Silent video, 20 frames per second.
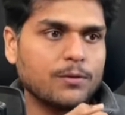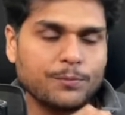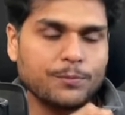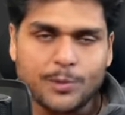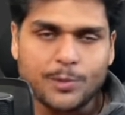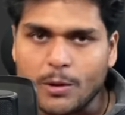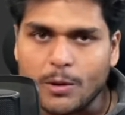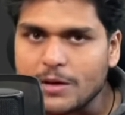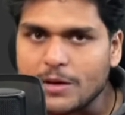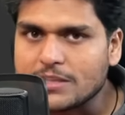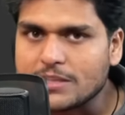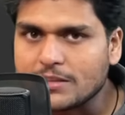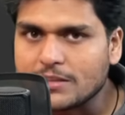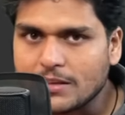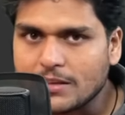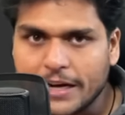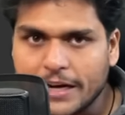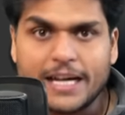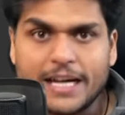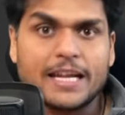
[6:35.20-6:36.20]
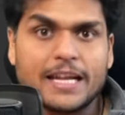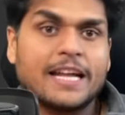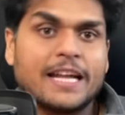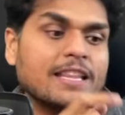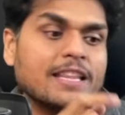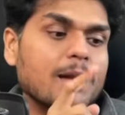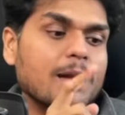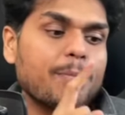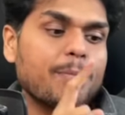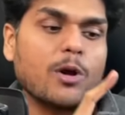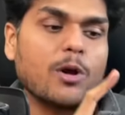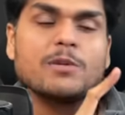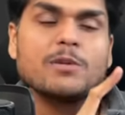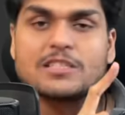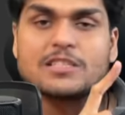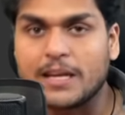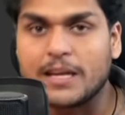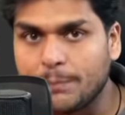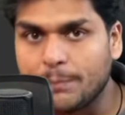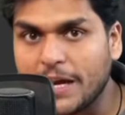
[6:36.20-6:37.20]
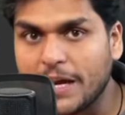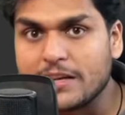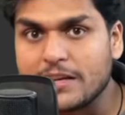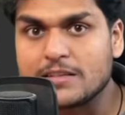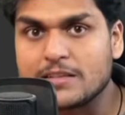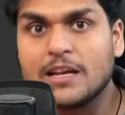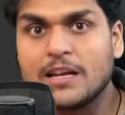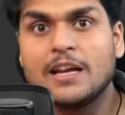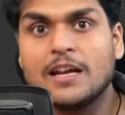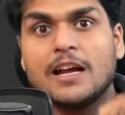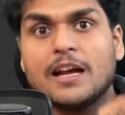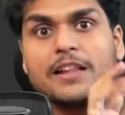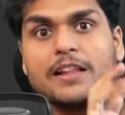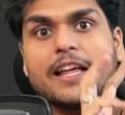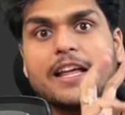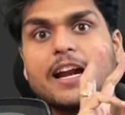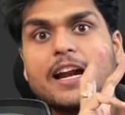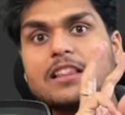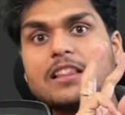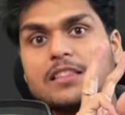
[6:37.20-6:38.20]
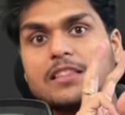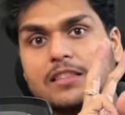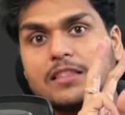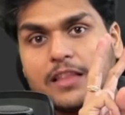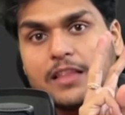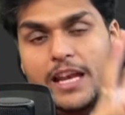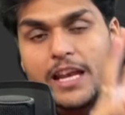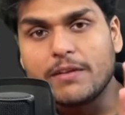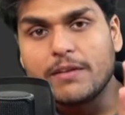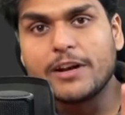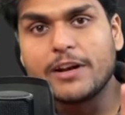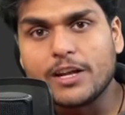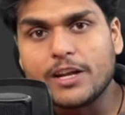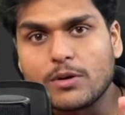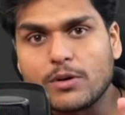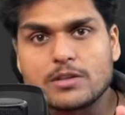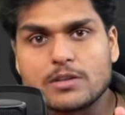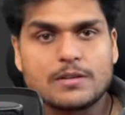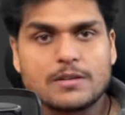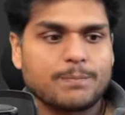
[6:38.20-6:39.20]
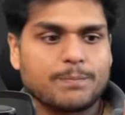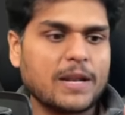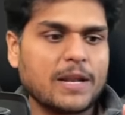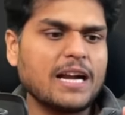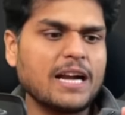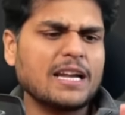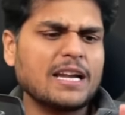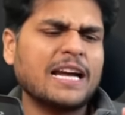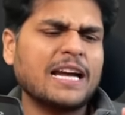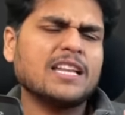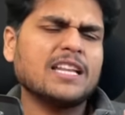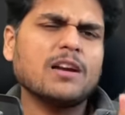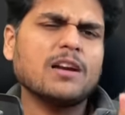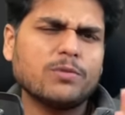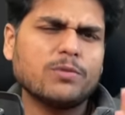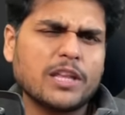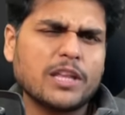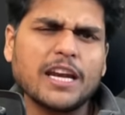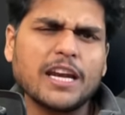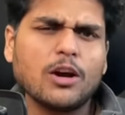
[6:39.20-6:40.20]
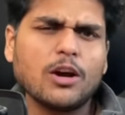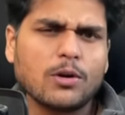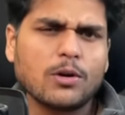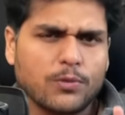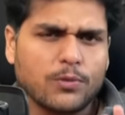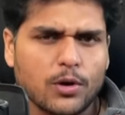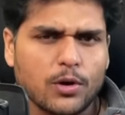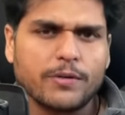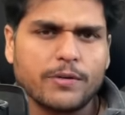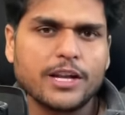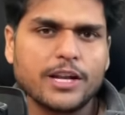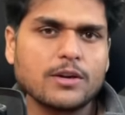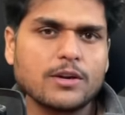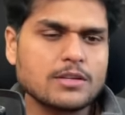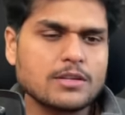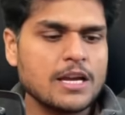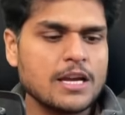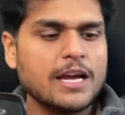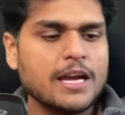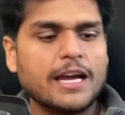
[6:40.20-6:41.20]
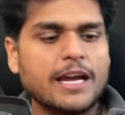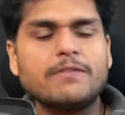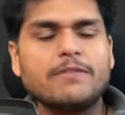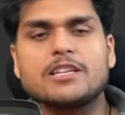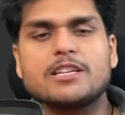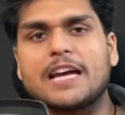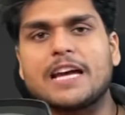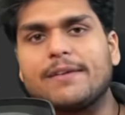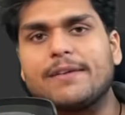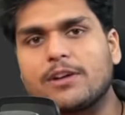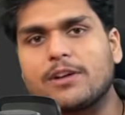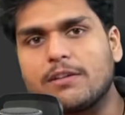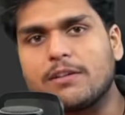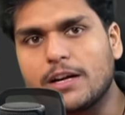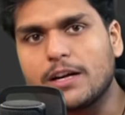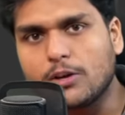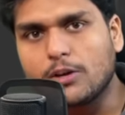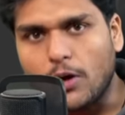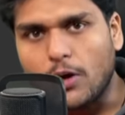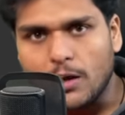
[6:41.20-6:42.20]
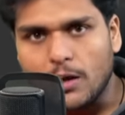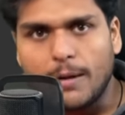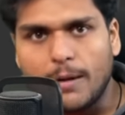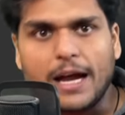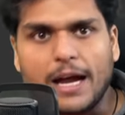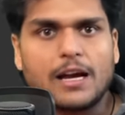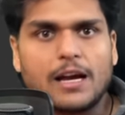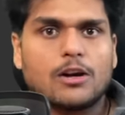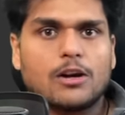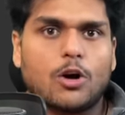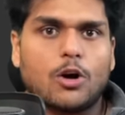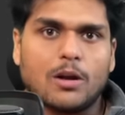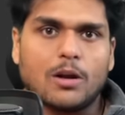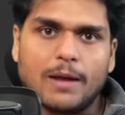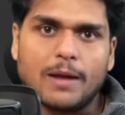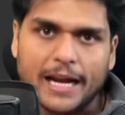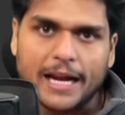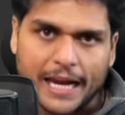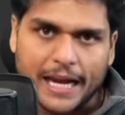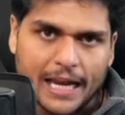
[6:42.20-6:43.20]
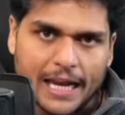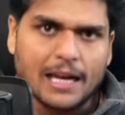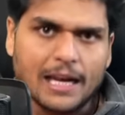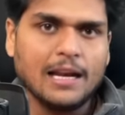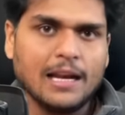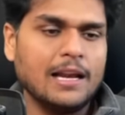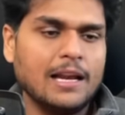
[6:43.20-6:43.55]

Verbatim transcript: promise, right? And then promise A P Is. There are three videos, right? I think three or four videos in which I have covered callback, callback hell,